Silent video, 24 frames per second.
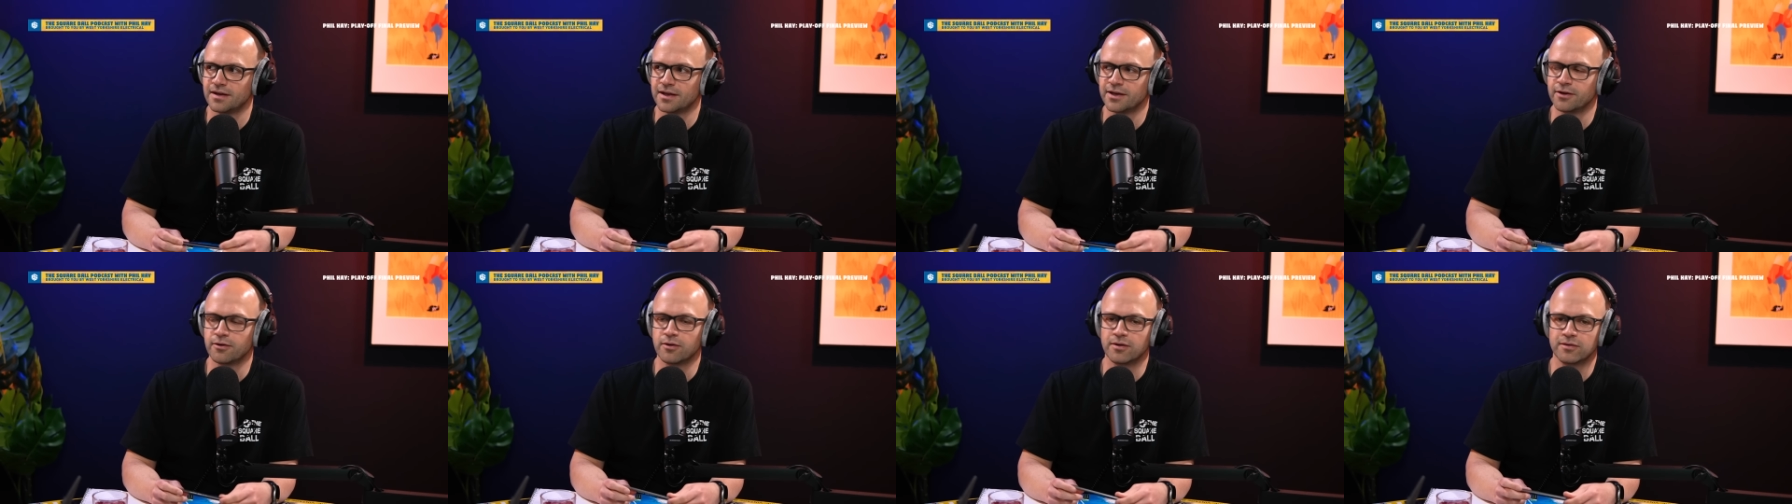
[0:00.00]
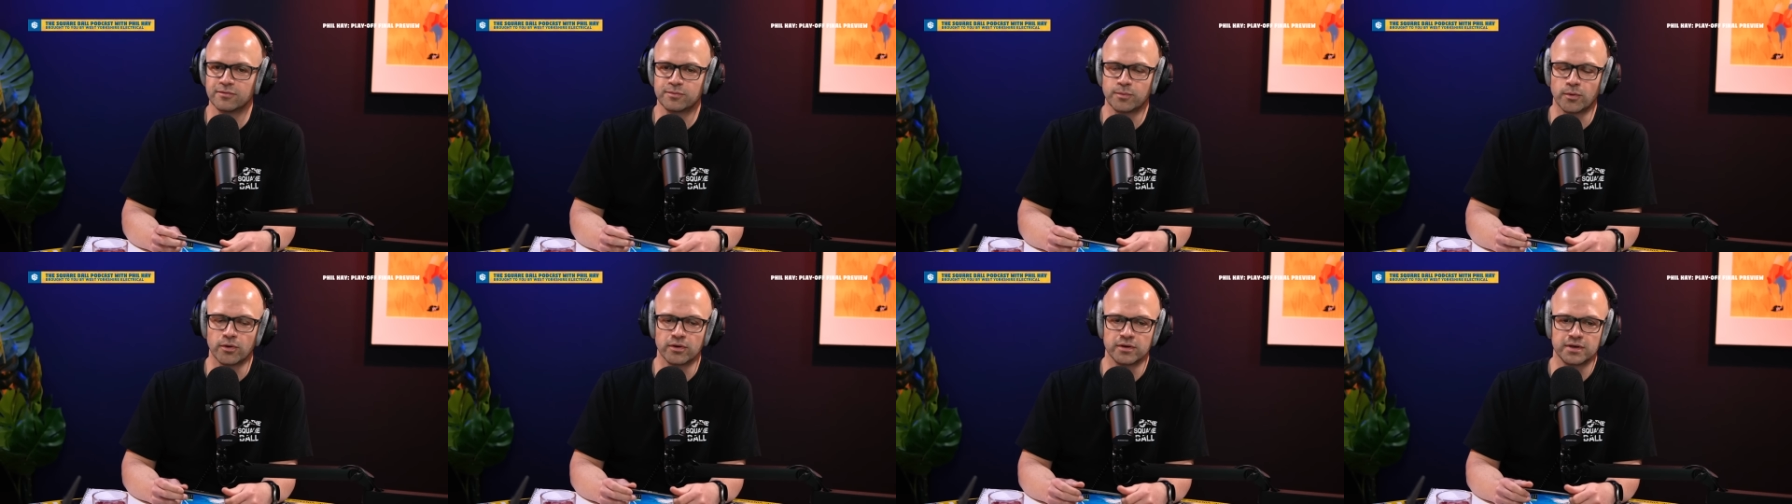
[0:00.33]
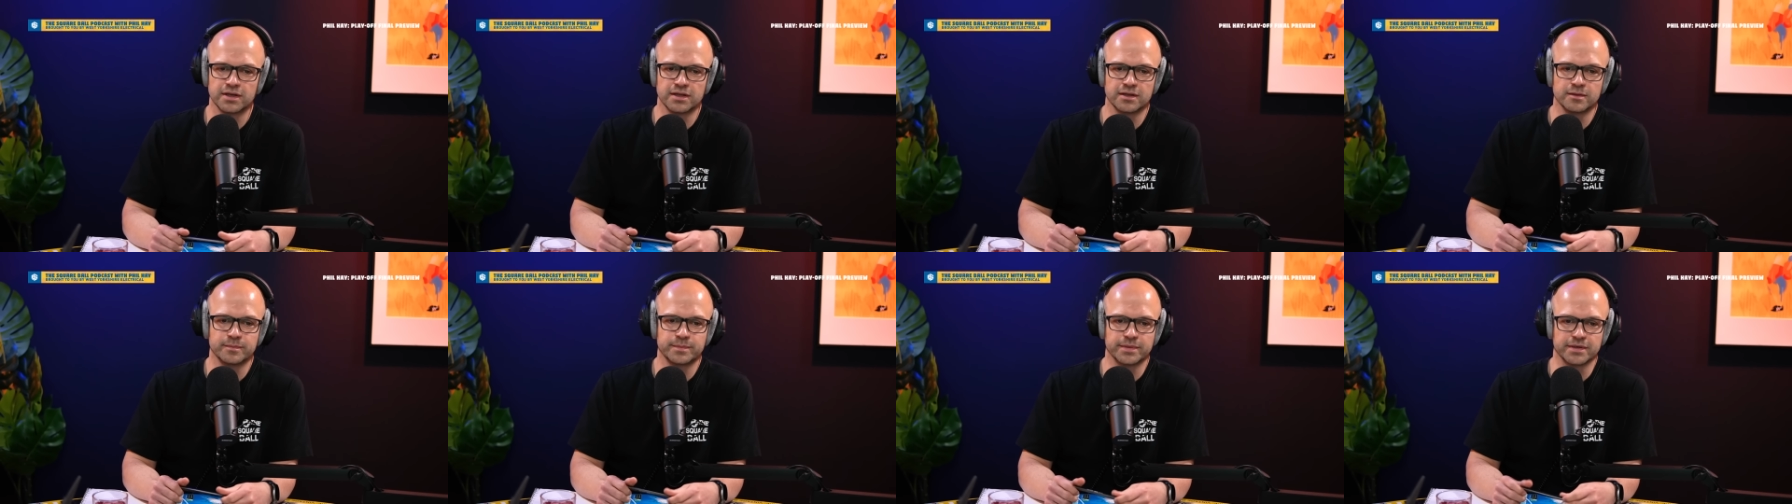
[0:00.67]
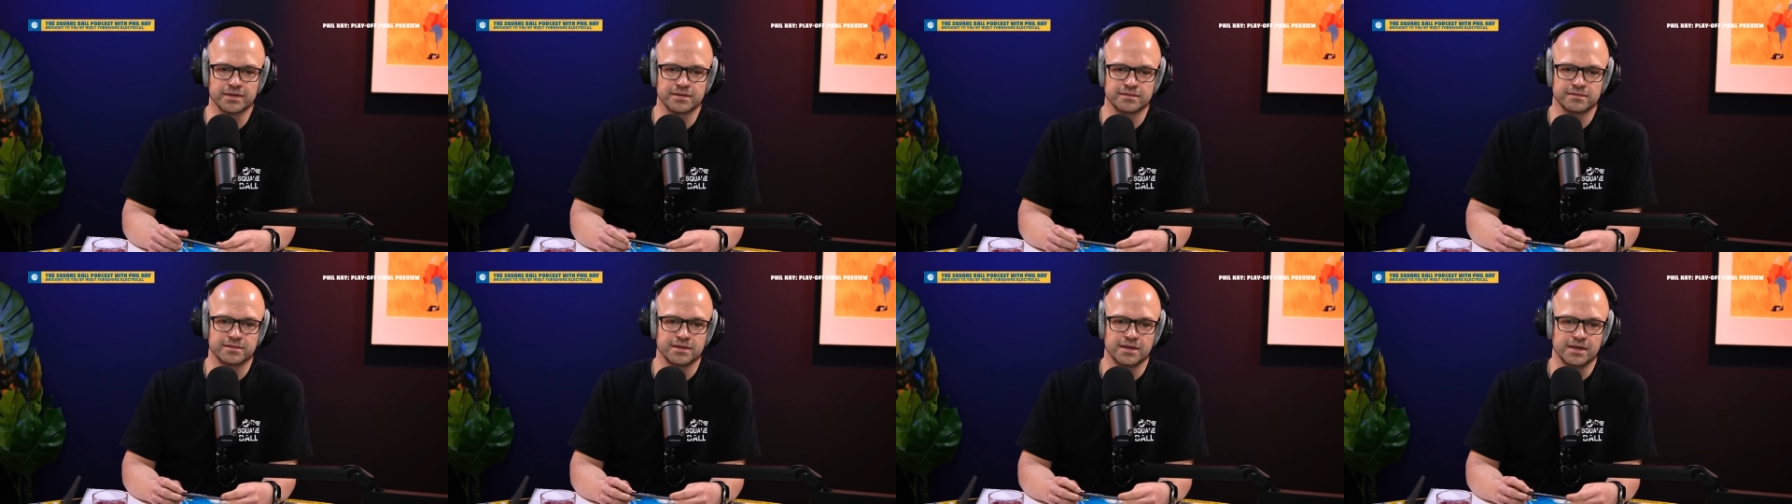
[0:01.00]
I know yeah. it was 1 0,
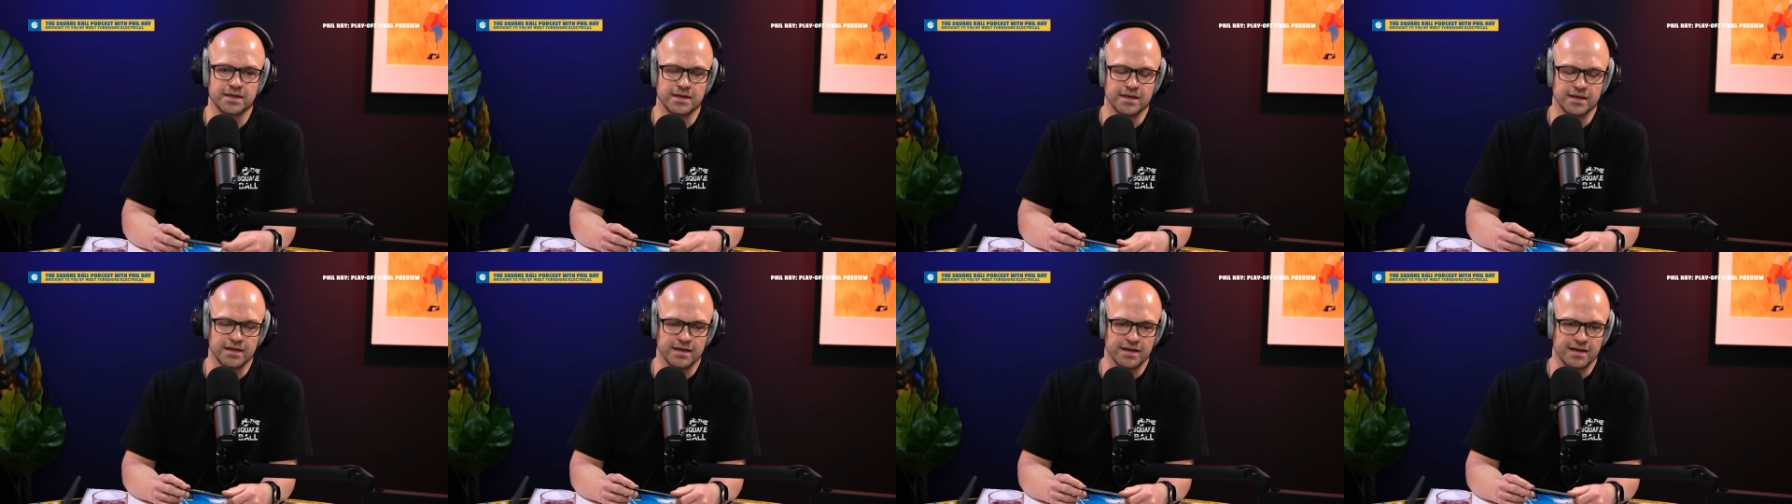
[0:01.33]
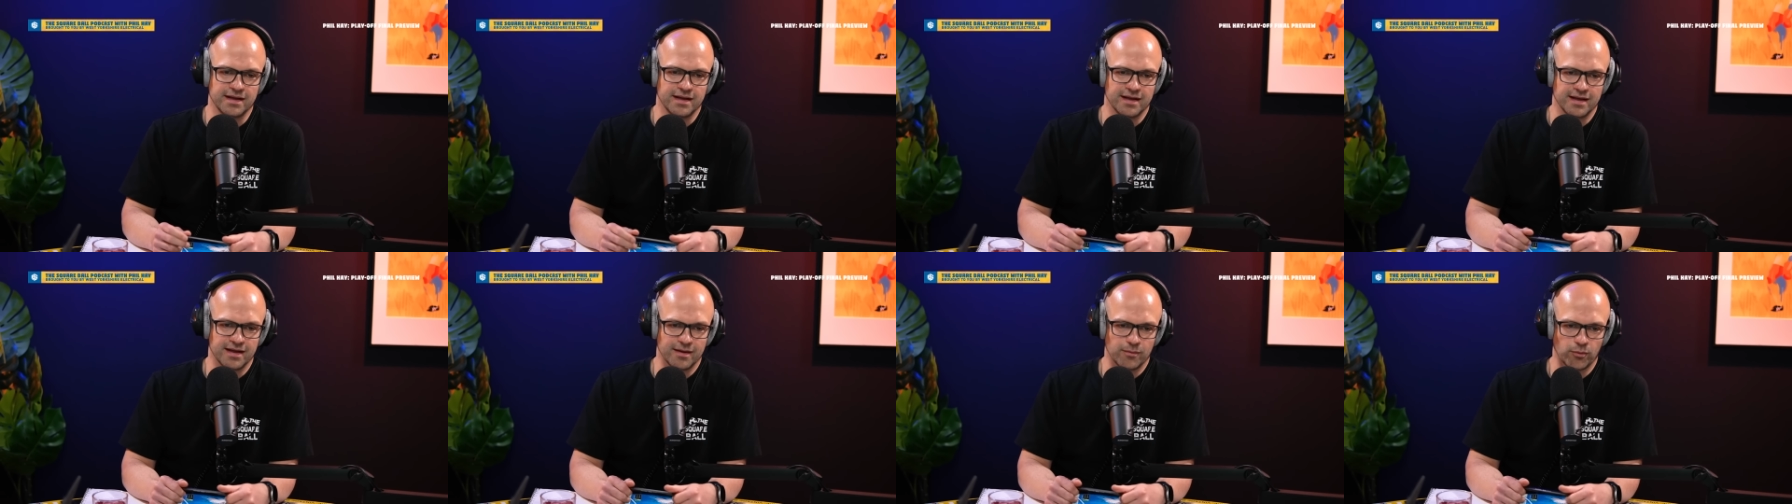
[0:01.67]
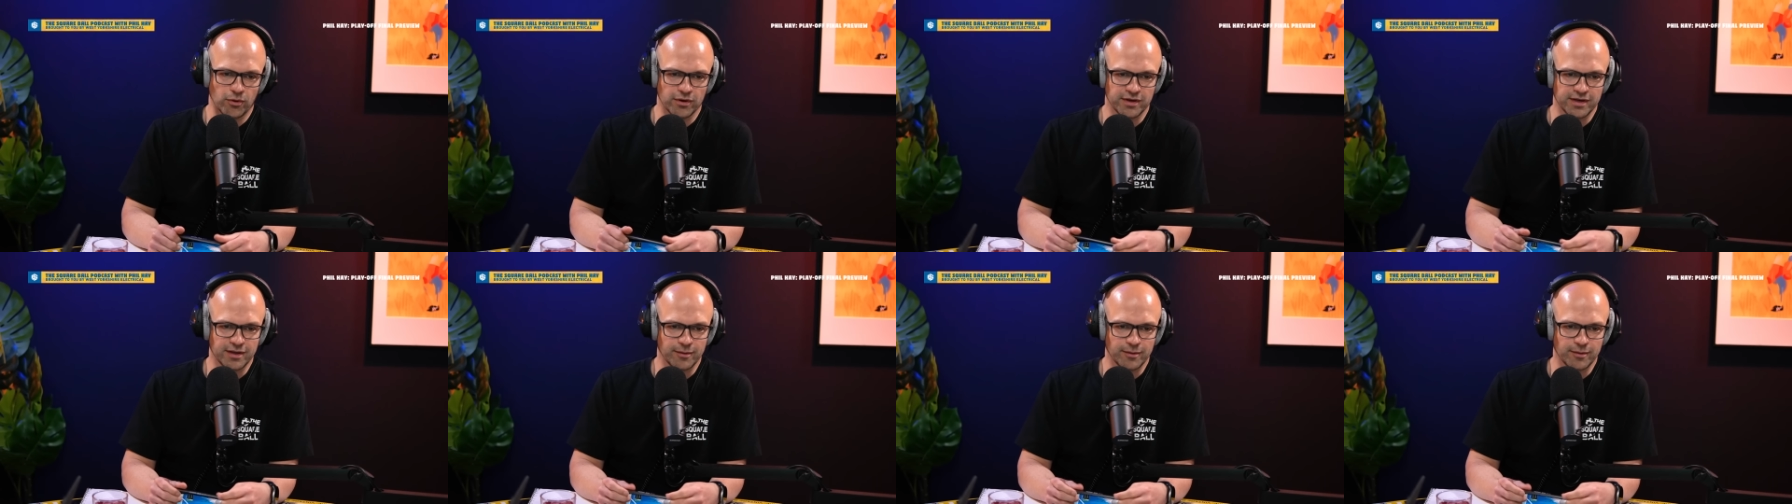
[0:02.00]
but 1